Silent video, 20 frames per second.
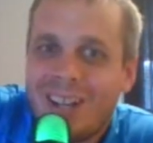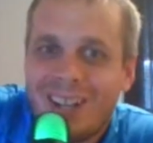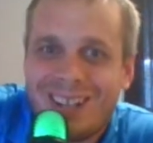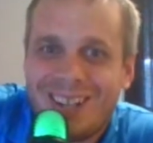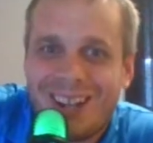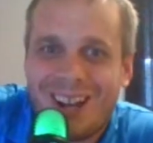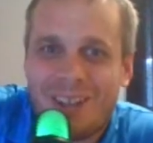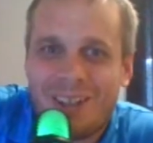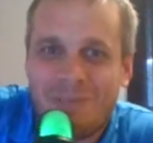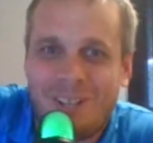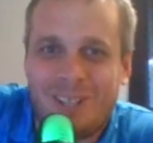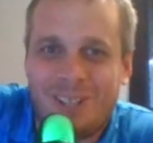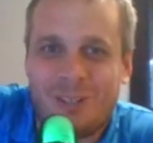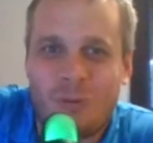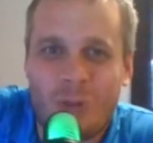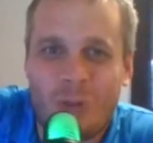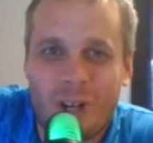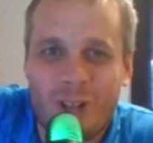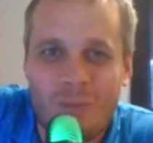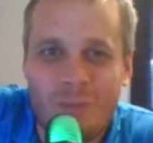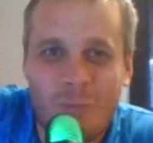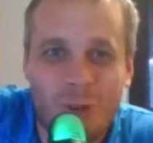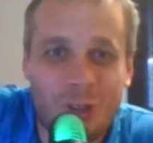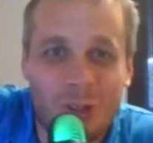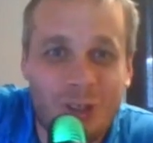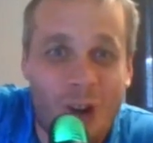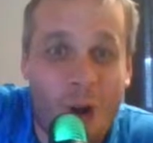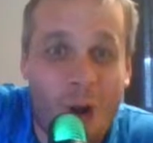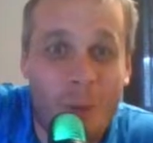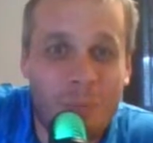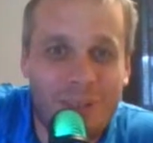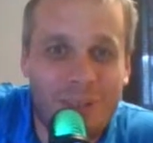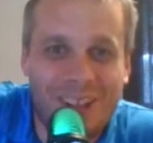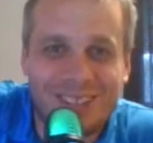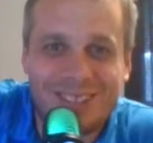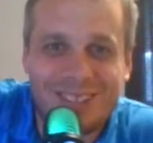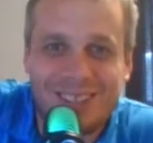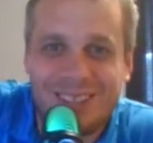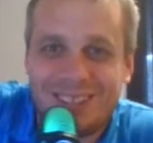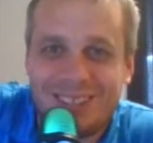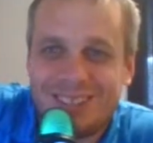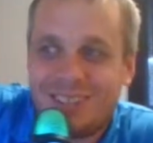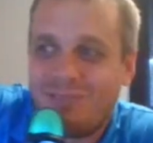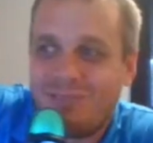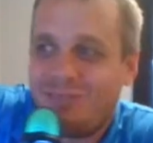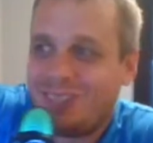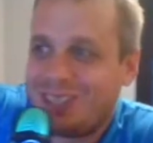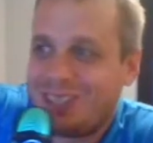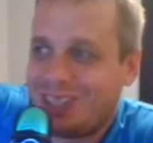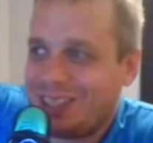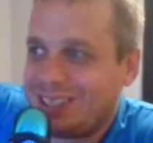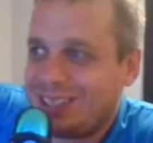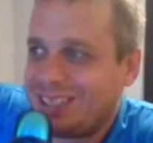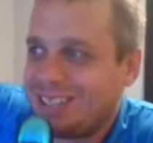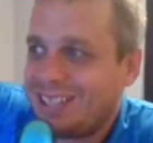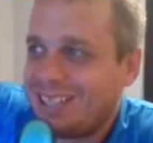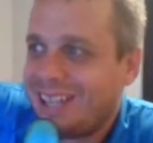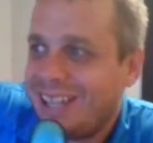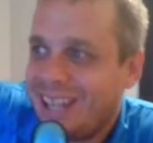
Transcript: Time is one of the most complex things in physics.